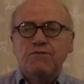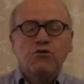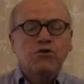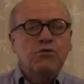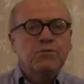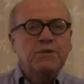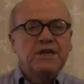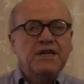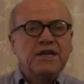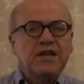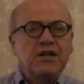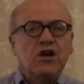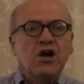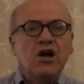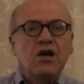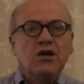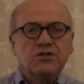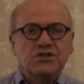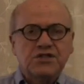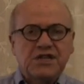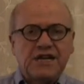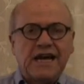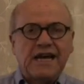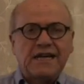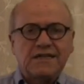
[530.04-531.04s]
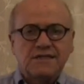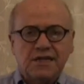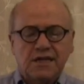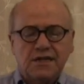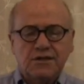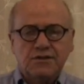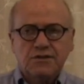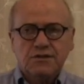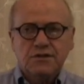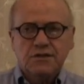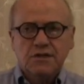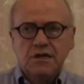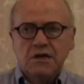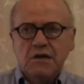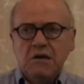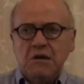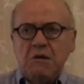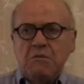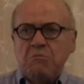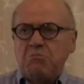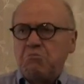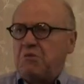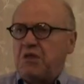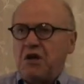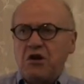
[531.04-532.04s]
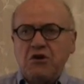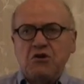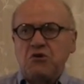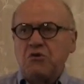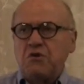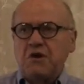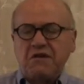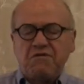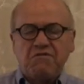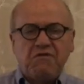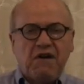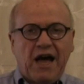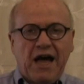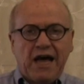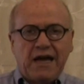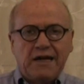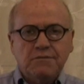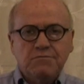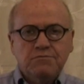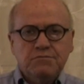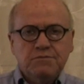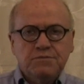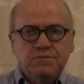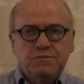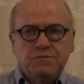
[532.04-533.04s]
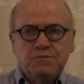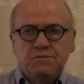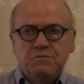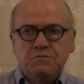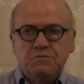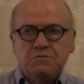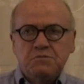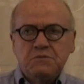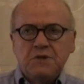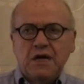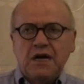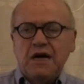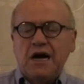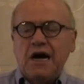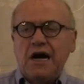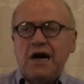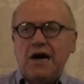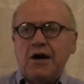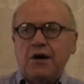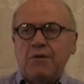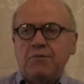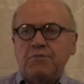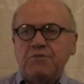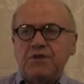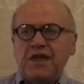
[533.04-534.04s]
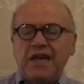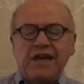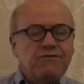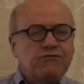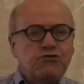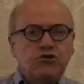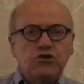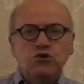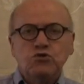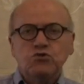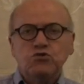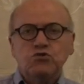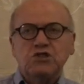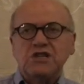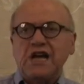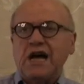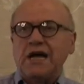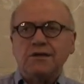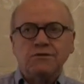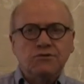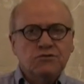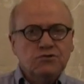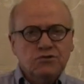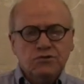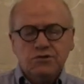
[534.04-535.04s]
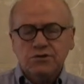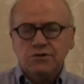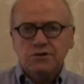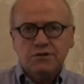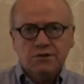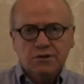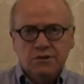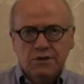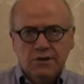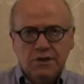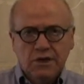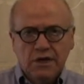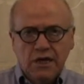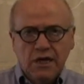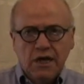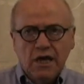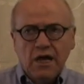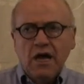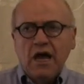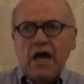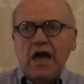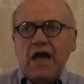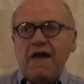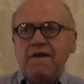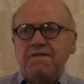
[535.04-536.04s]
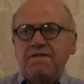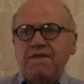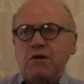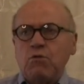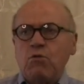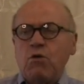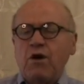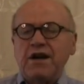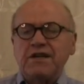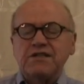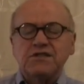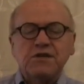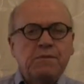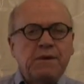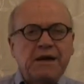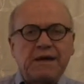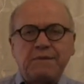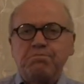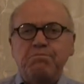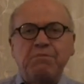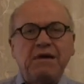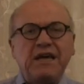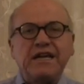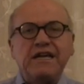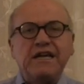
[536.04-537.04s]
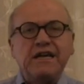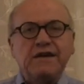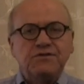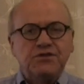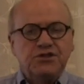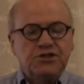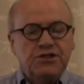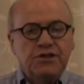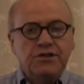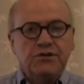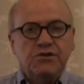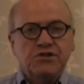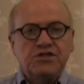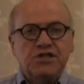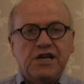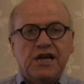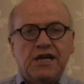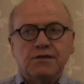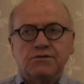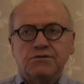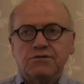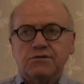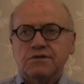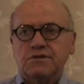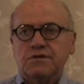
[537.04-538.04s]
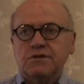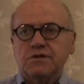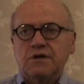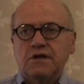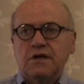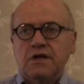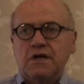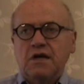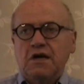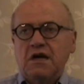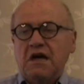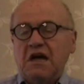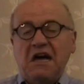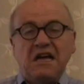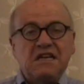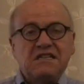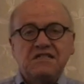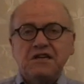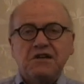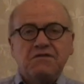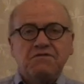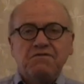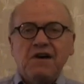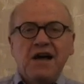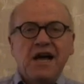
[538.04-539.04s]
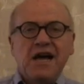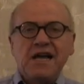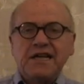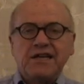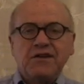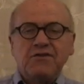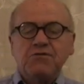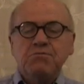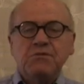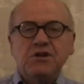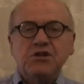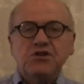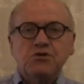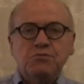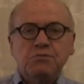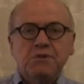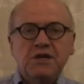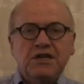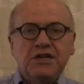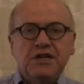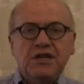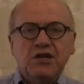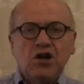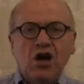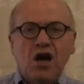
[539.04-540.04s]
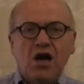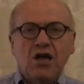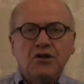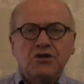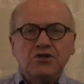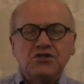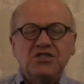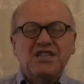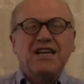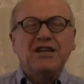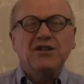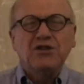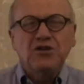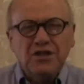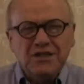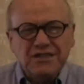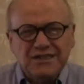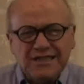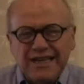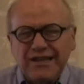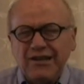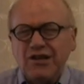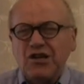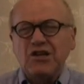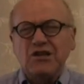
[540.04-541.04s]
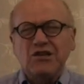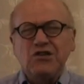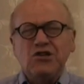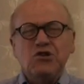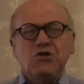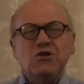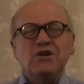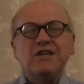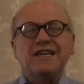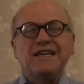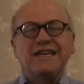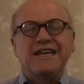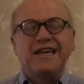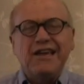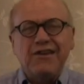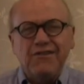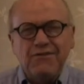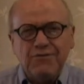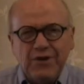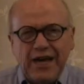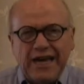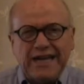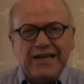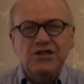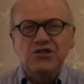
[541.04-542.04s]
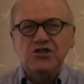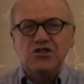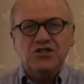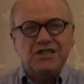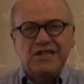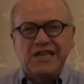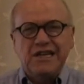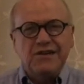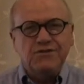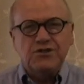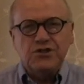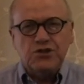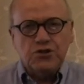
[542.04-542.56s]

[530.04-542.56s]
million in assets. They're doing fine. They have two sons, and they wanted to make big gifts to their sons. I said, fine, give them each $1 million. They looked like, I can just give it